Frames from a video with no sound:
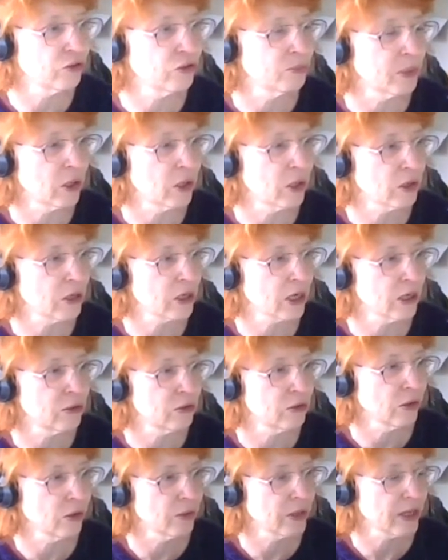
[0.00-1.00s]
there's a
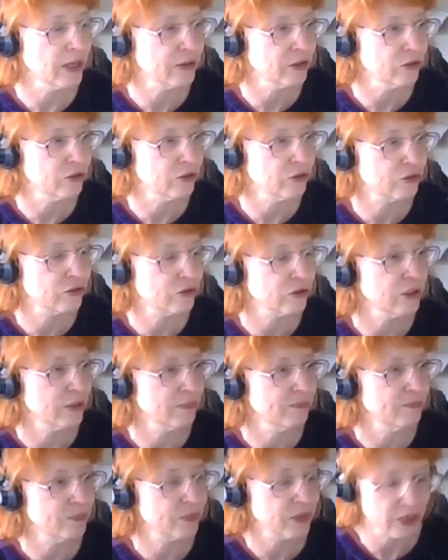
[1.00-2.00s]
barcode on there
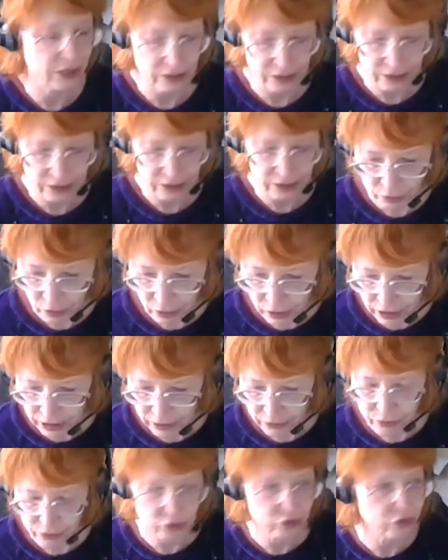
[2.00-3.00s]
a QR
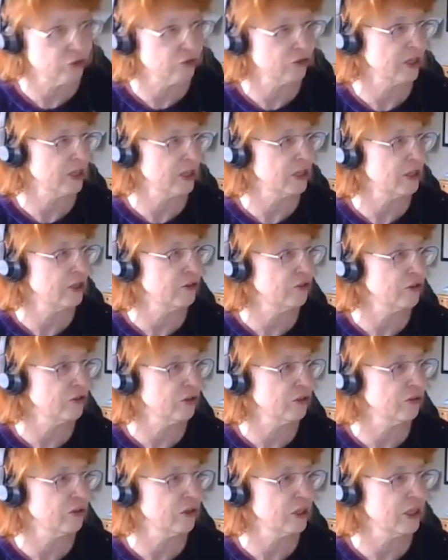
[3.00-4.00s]
code that should take you
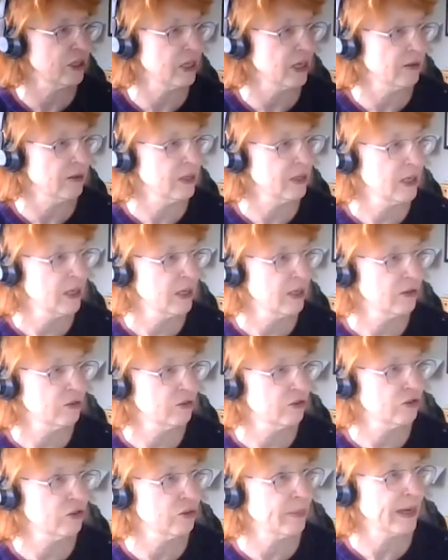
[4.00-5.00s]
to
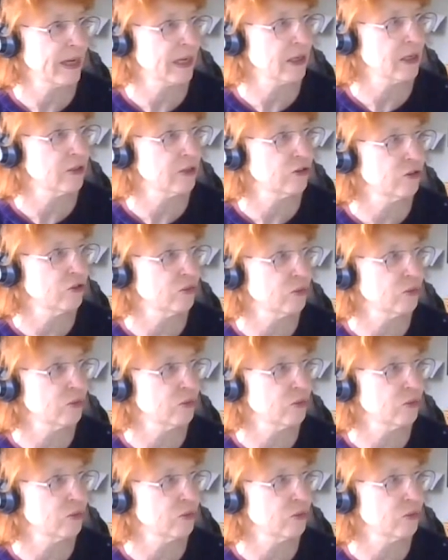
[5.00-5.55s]
the Padlet